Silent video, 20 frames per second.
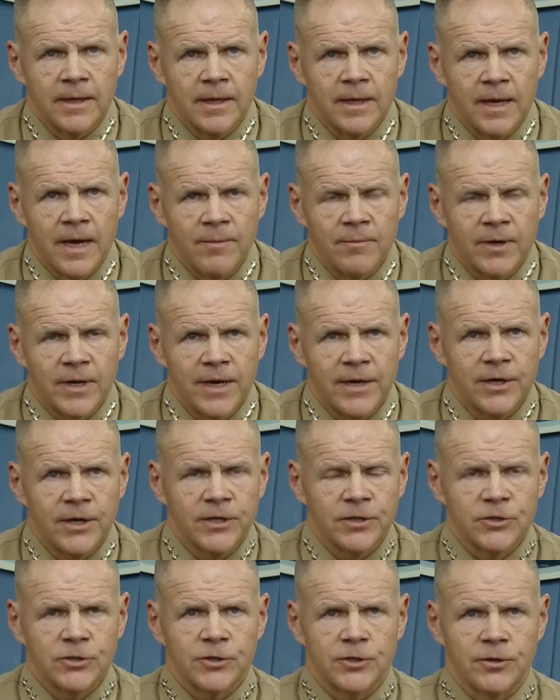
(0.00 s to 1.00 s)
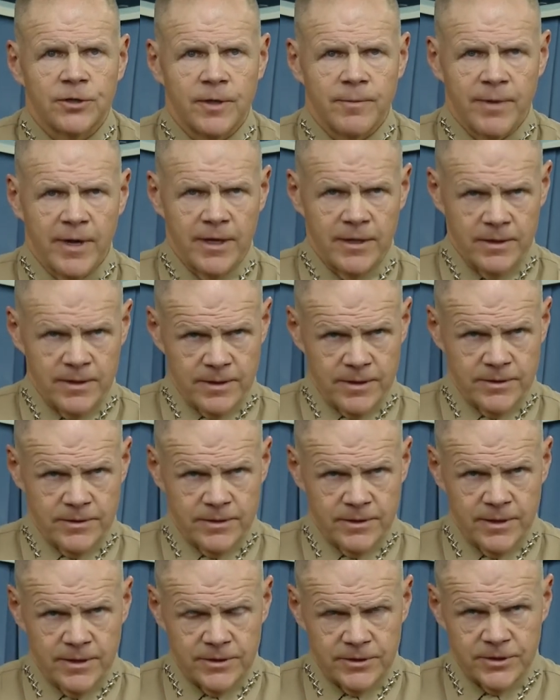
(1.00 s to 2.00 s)
I'm kind of concerned about
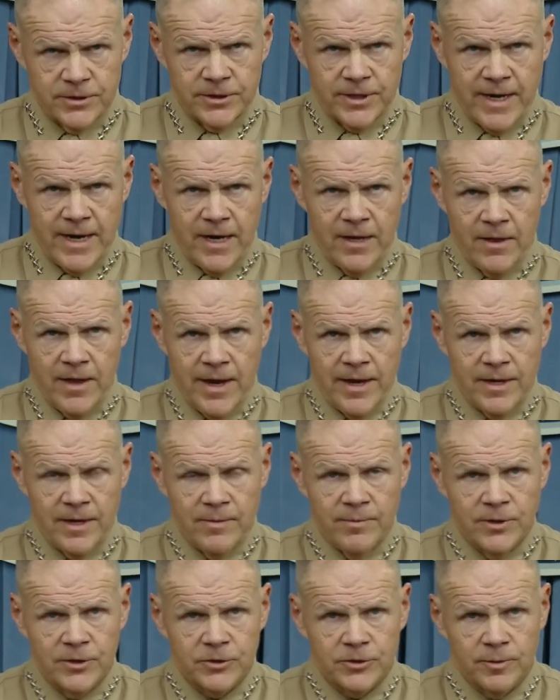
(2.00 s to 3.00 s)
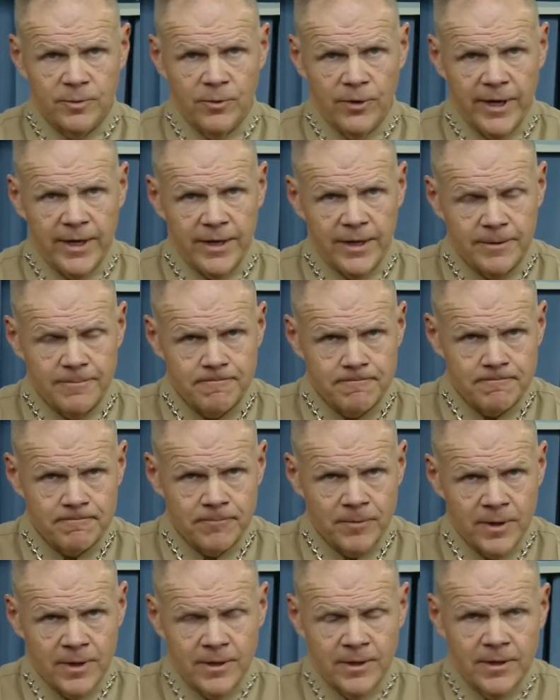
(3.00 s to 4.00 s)
Skyline and Mr. Brennan,
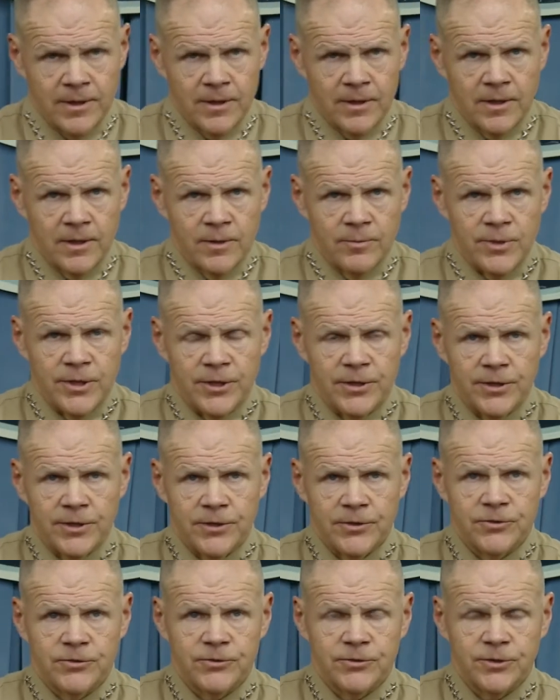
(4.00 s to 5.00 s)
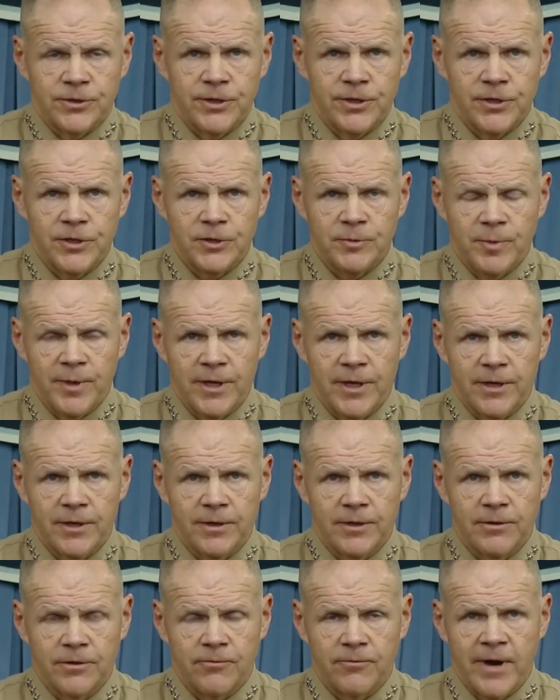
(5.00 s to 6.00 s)
because he's
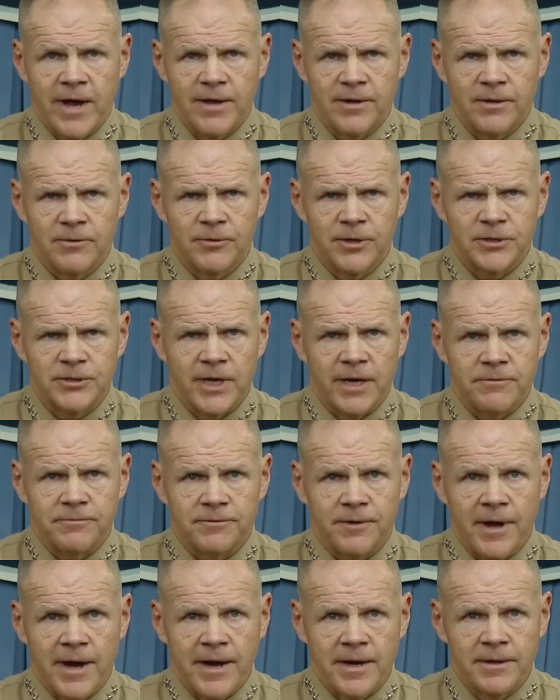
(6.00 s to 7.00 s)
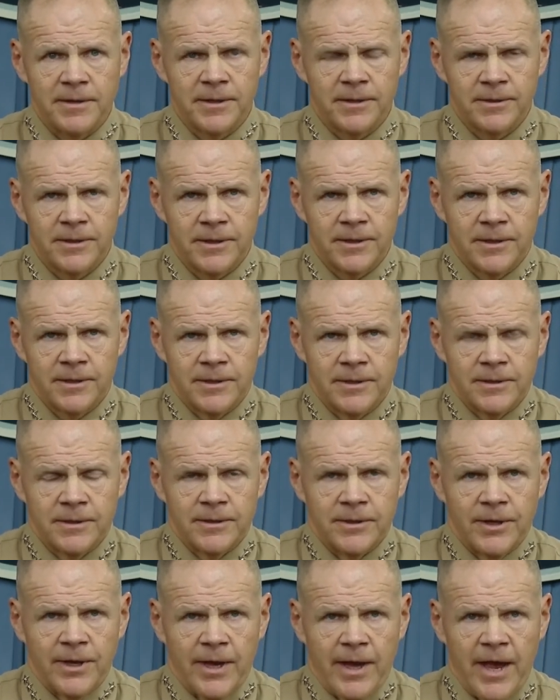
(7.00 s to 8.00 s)
been threatened, which I find
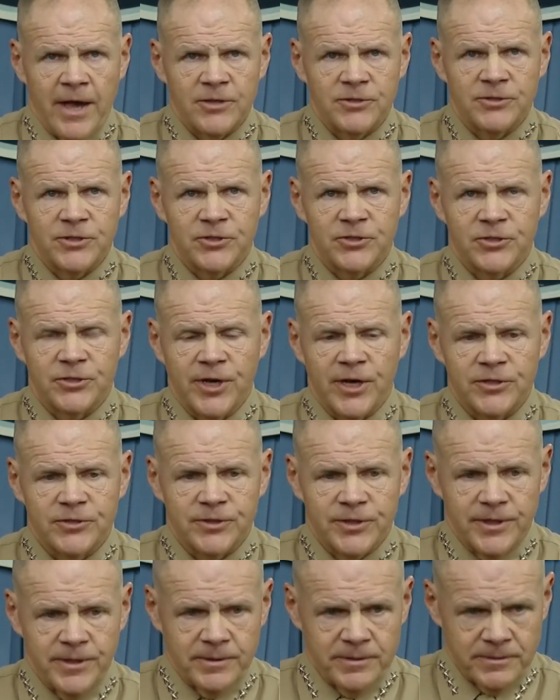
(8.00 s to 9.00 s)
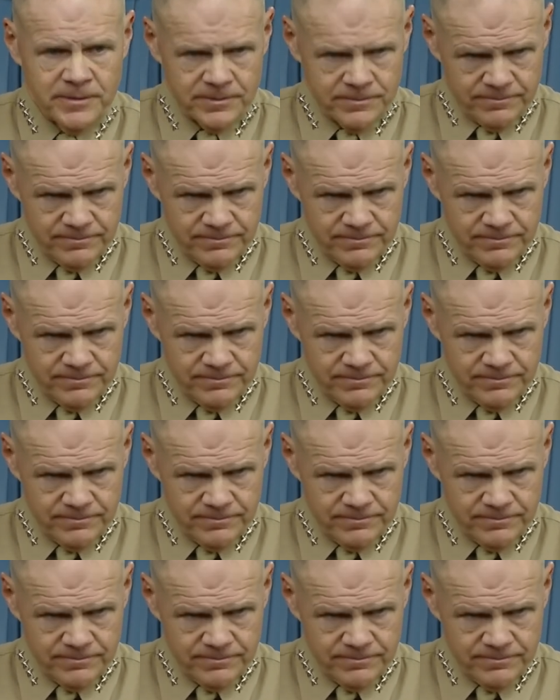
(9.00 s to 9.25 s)
as disgusting